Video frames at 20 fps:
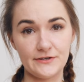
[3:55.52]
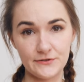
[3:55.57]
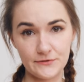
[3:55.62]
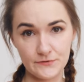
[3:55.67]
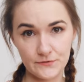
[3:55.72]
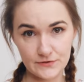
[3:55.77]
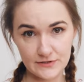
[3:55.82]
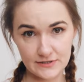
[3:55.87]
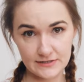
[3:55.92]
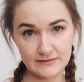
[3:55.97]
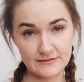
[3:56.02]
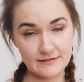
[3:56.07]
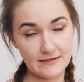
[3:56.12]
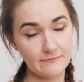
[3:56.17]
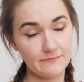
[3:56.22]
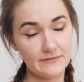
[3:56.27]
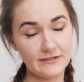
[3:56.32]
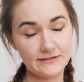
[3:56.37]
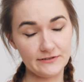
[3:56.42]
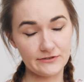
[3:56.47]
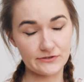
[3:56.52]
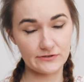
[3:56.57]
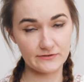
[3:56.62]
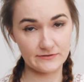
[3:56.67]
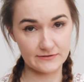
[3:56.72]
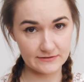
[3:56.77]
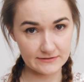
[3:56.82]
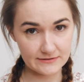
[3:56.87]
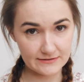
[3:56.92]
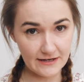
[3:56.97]
used some
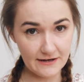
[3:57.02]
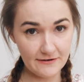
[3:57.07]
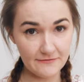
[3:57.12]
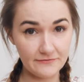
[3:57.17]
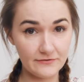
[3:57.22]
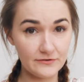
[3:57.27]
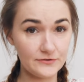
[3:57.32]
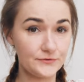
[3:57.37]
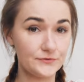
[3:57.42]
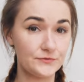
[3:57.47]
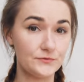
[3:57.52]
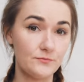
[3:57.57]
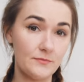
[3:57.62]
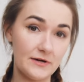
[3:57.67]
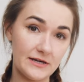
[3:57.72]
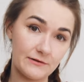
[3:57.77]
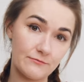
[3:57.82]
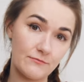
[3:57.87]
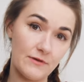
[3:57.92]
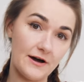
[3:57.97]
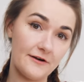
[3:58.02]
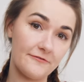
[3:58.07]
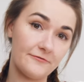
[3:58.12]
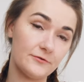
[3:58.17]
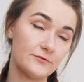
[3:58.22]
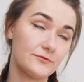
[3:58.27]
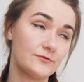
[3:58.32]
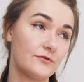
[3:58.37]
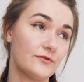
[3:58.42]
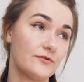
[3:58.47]
additional stuff to make my
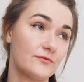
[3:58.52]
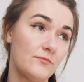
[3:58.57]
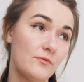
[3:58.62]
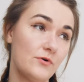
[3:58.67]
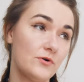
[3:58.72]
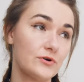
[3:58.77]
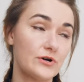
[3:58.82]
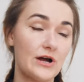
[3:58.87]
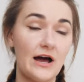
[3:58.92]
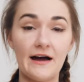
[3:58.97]
photos more